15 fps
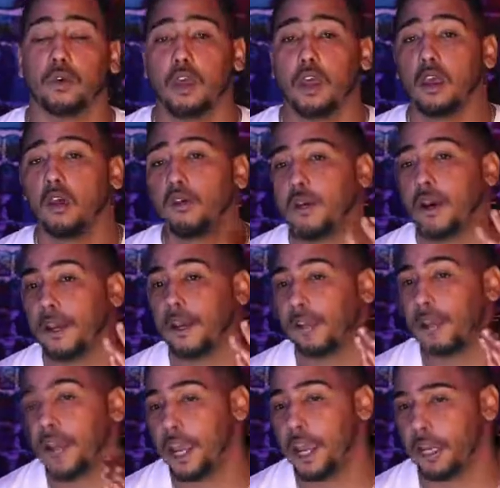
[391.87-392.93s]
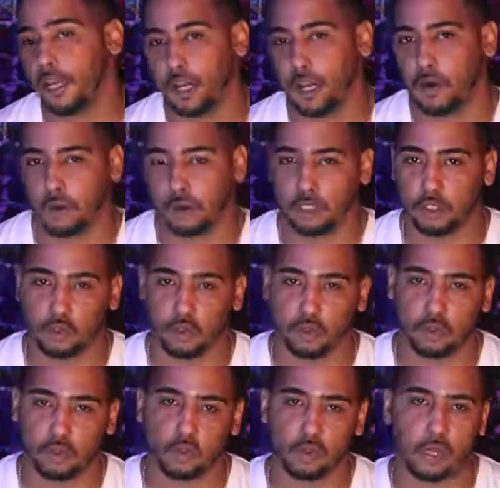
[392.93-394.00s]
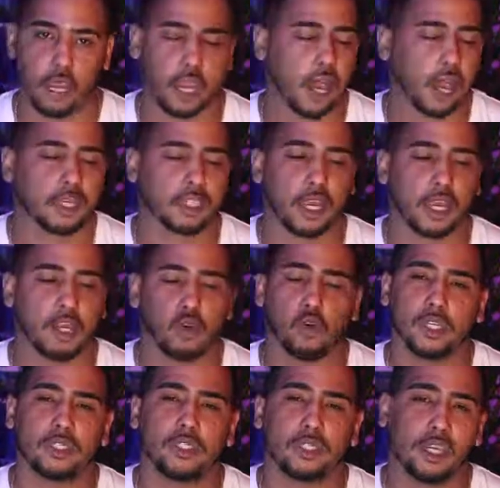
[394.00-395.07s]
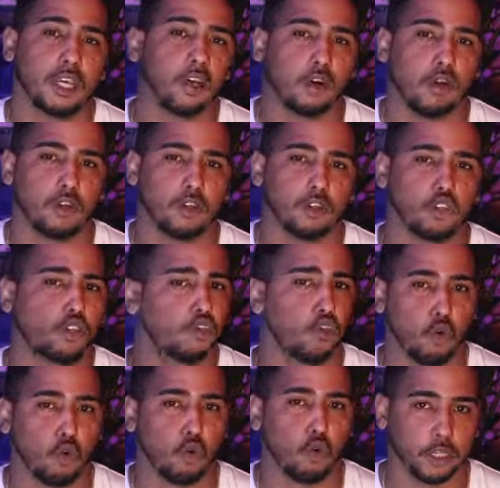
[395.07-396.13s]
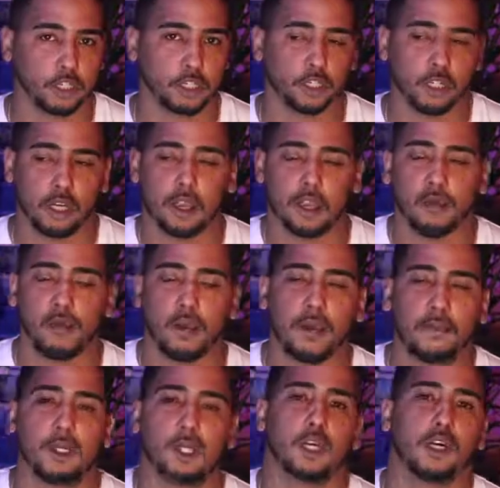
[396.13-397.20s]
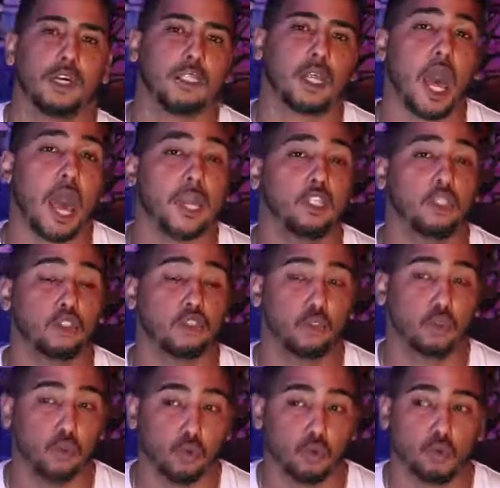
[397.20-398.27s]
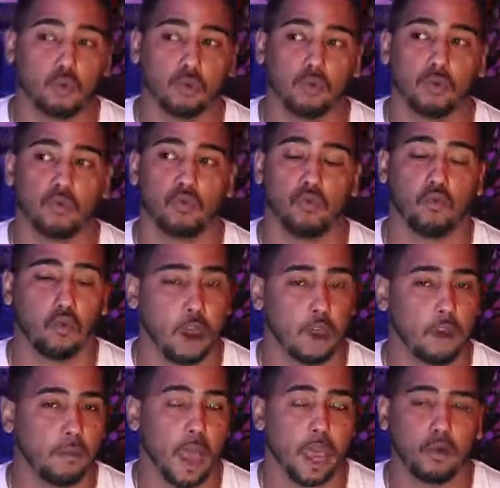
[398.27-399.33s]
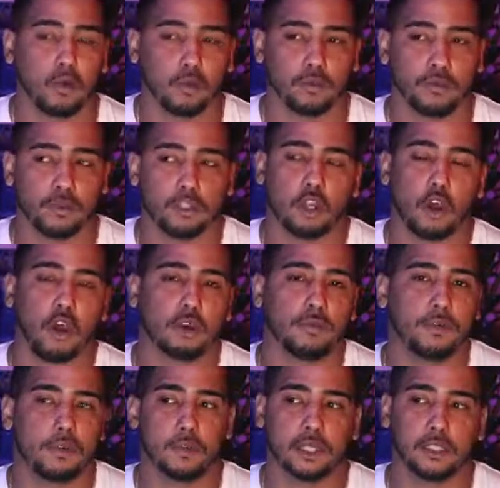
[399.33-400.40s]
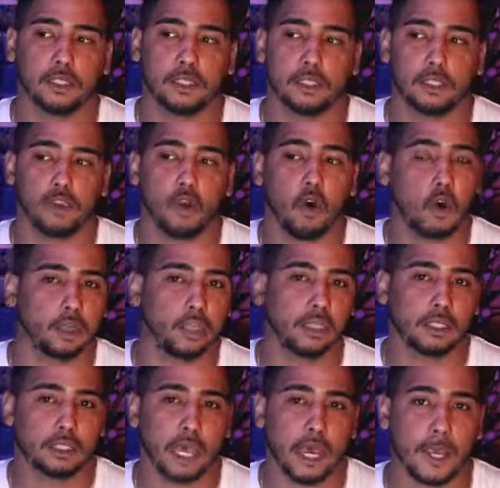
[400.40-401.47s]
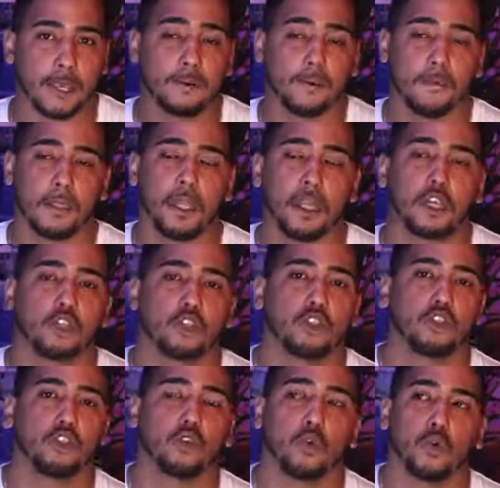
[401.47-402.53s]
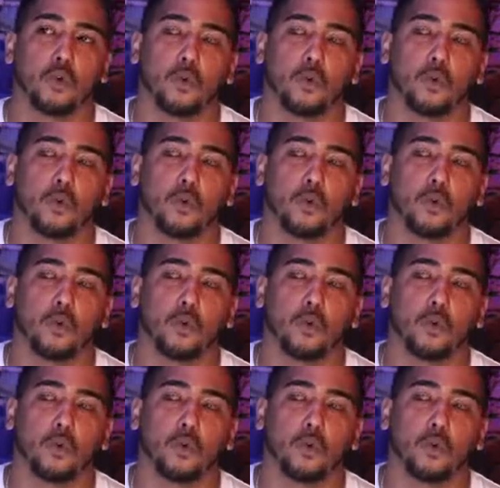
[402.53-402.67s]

right? And then I want to do because I can only take on so much, right? Because I do run my own photography business on the side, so